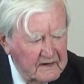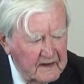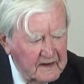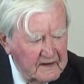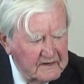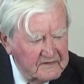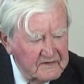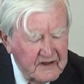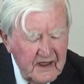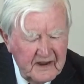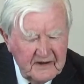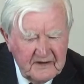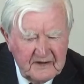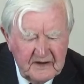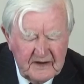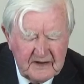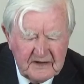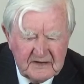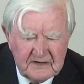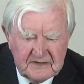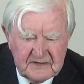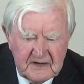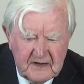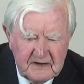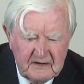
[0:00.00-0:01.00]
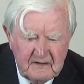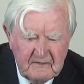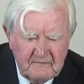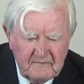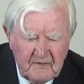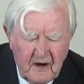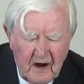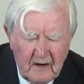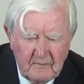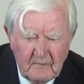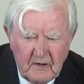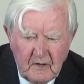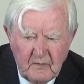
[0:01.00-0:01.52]
an atheist and a
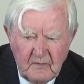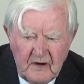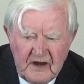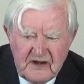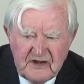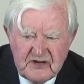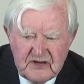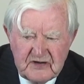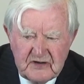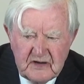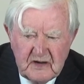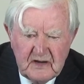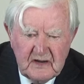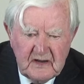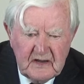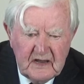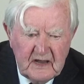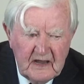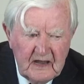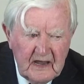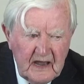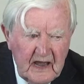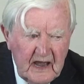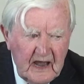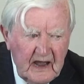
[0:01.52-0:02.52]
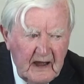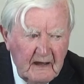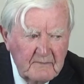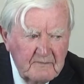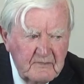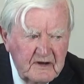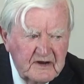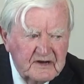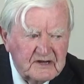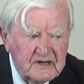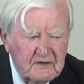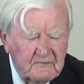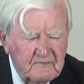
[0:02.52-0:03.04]
farmer witch, a
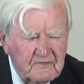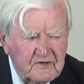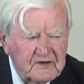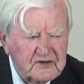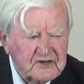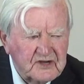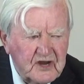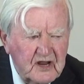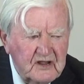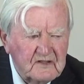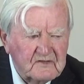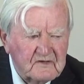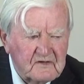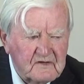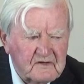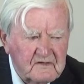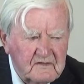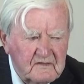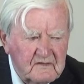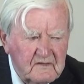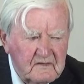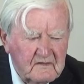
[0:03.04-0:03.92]
minister for children.